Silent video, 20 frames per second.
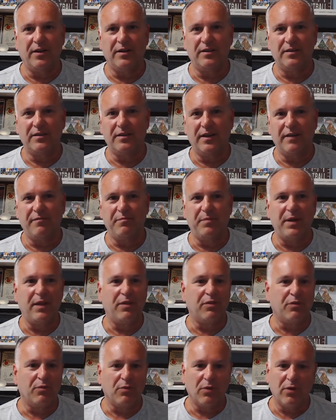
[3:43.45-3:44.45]
As I've
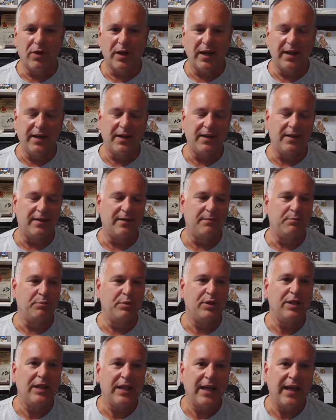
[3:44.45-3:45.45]
been through it. I didn't
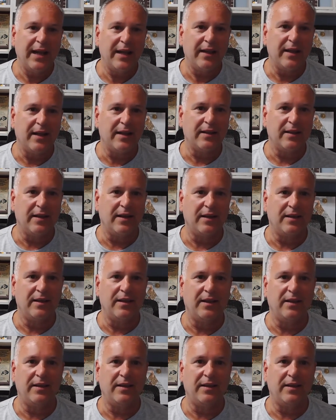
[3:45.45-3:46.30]
play in the